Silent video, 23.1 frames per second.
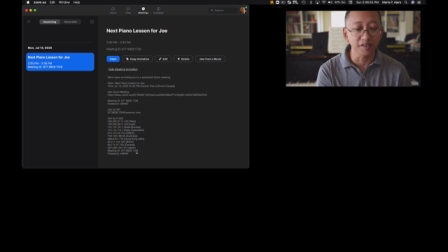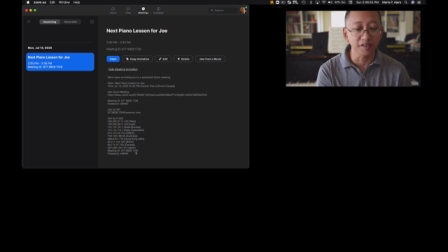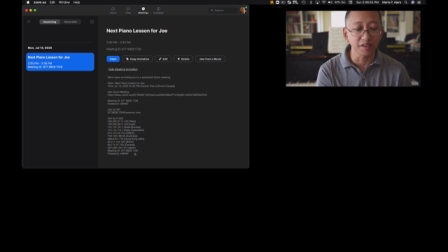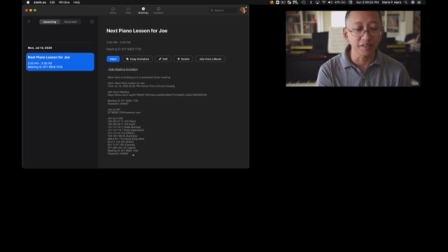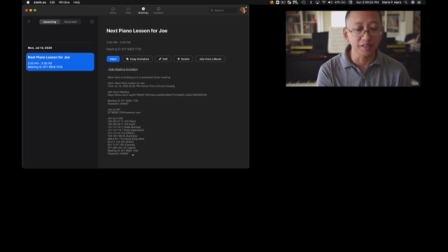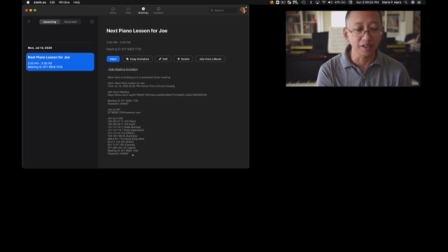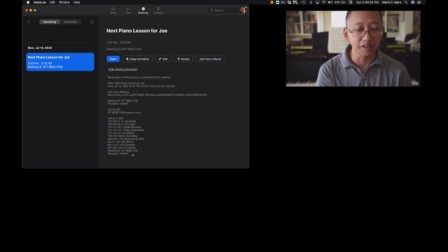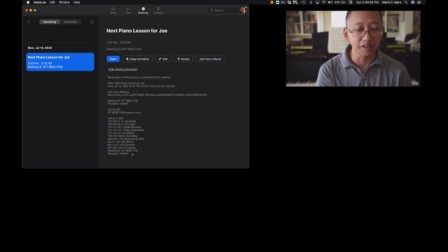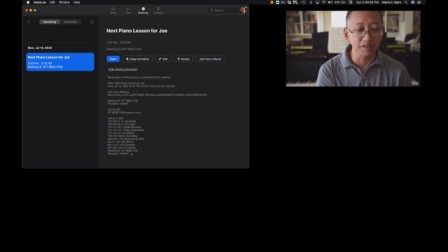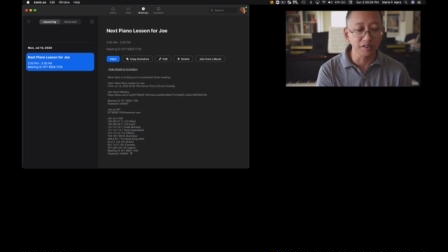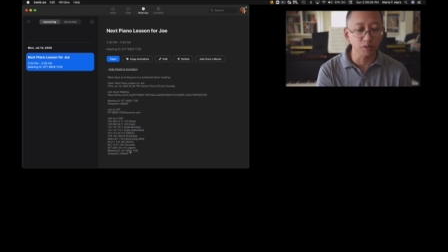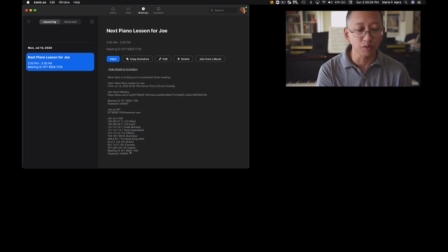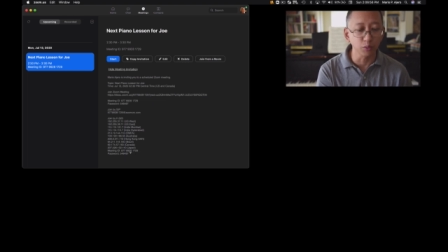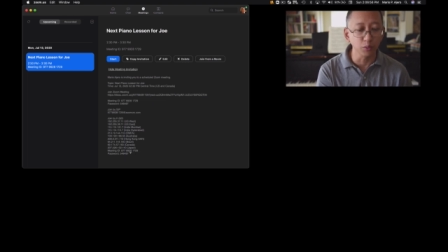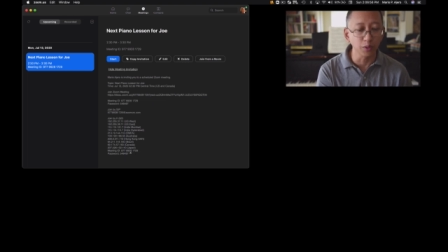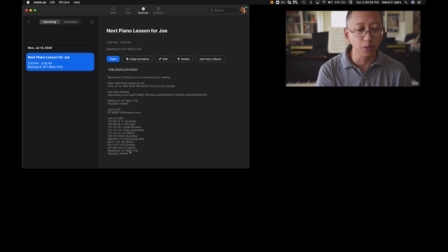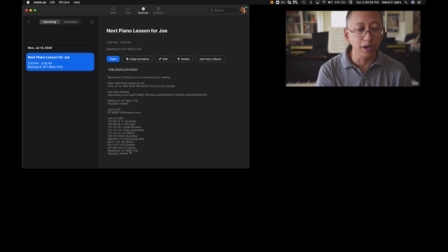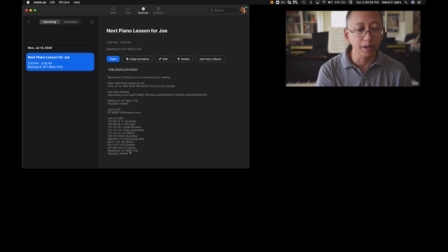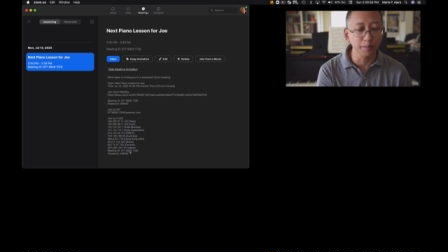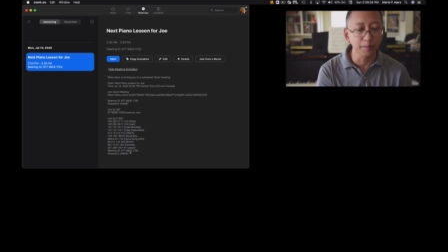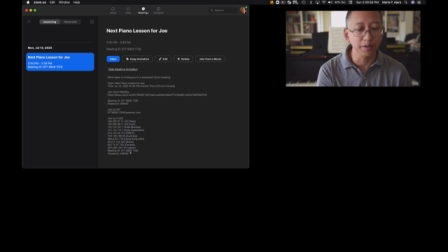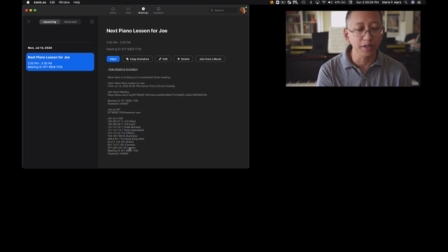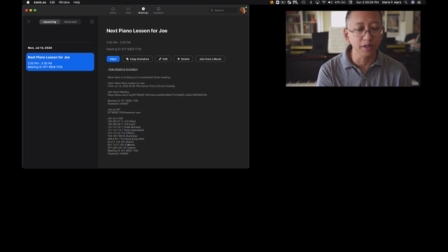I think it's through
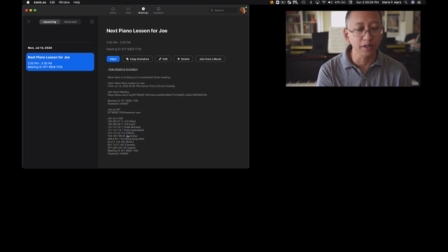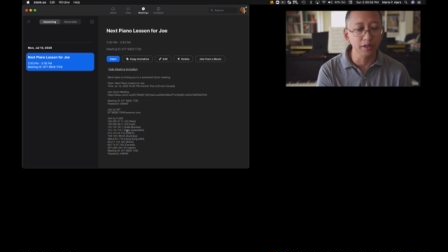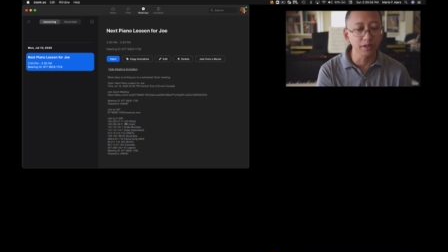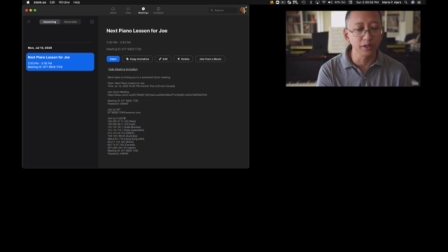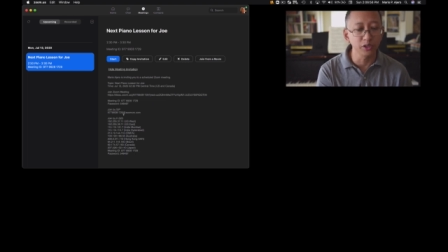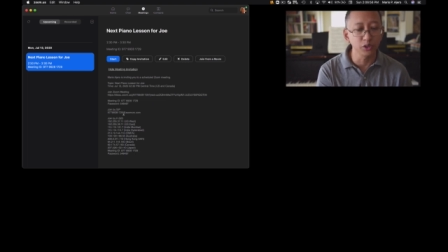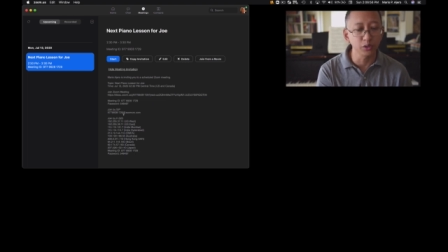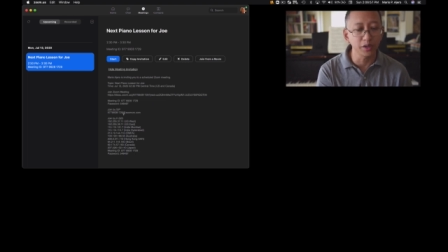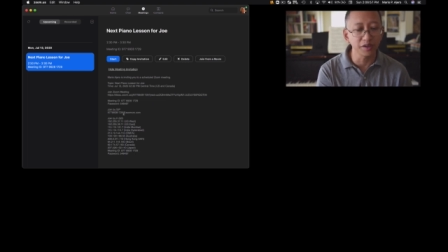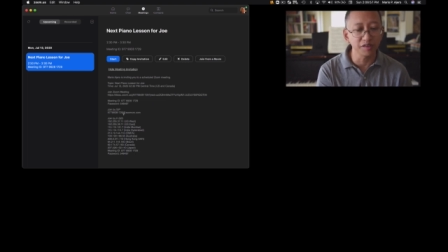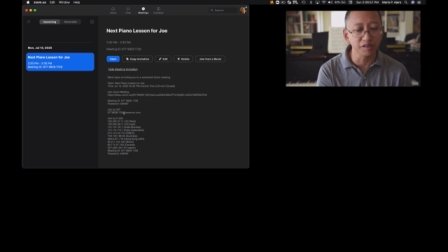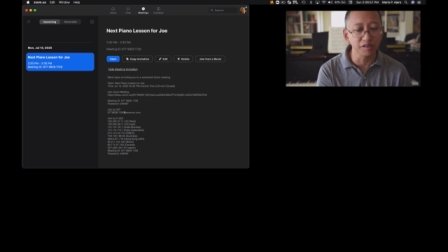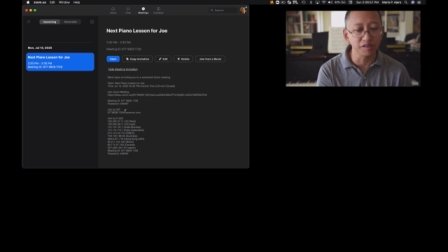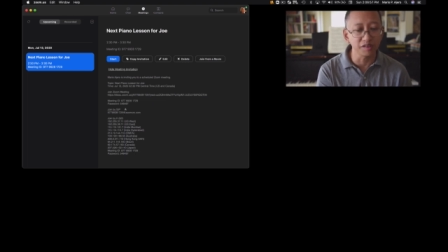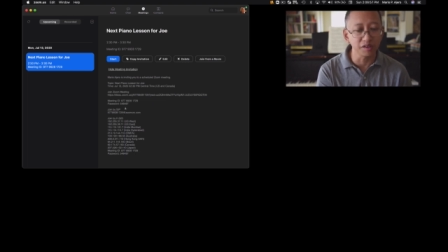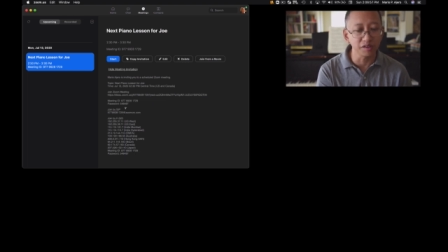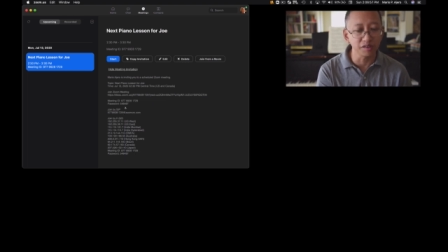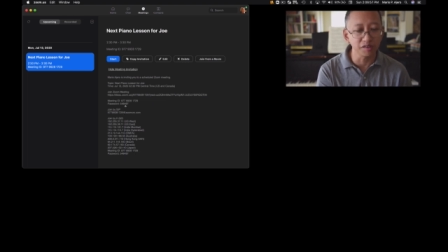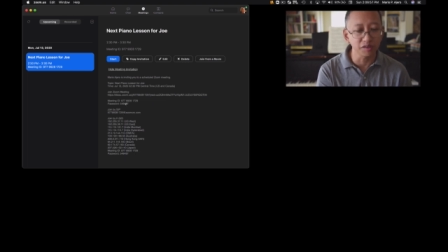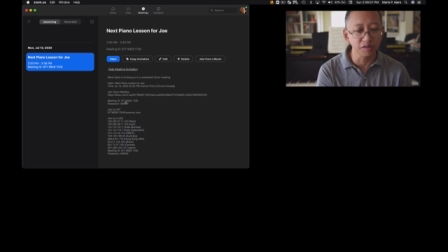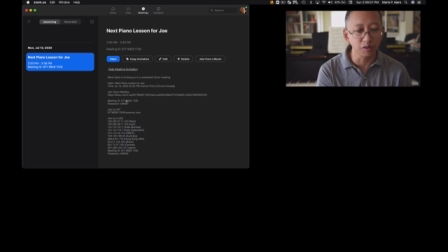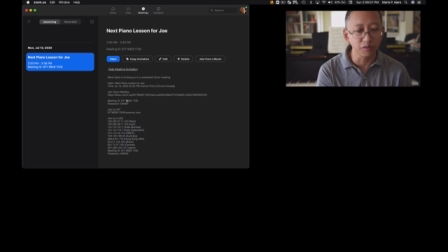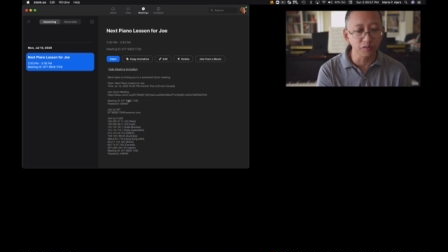IP addresses
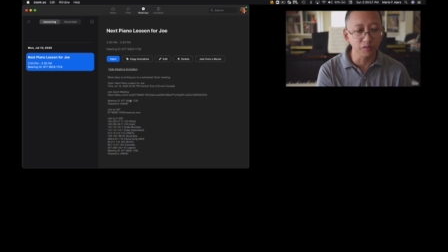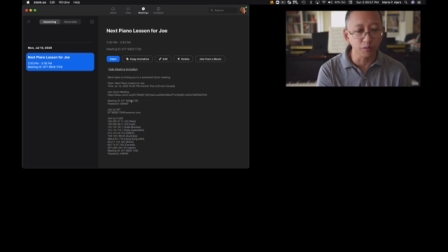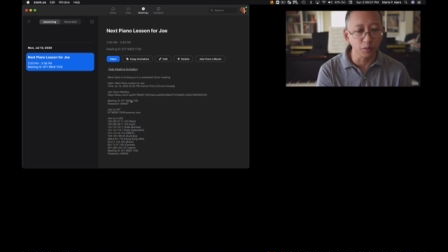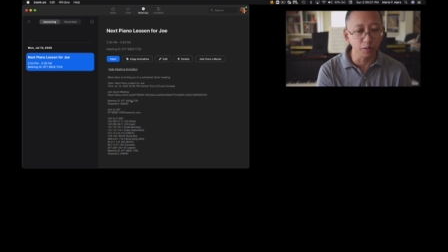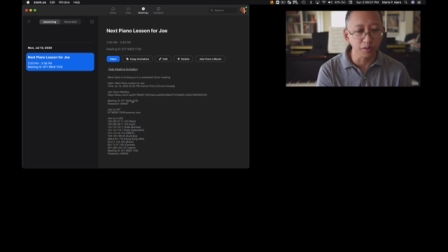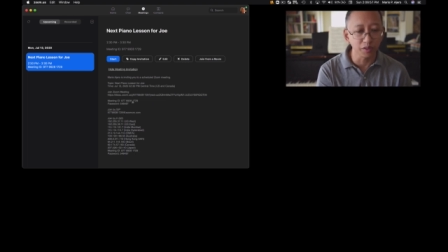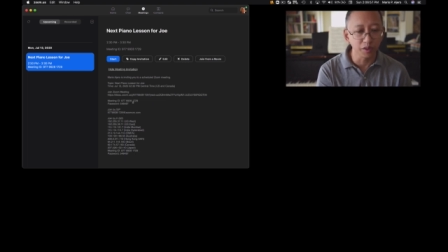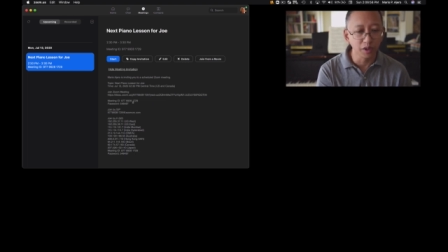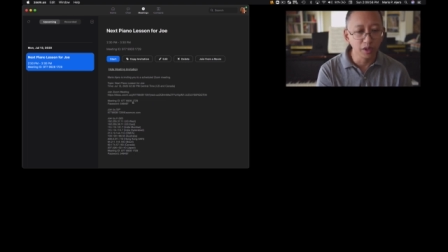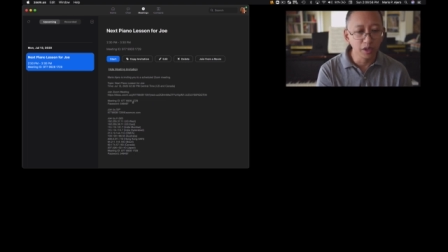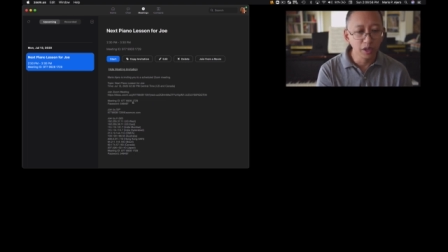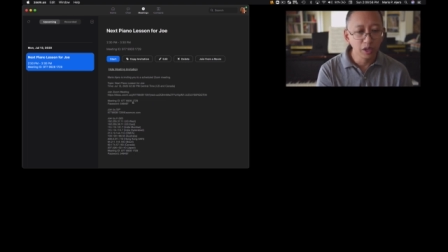and so forth.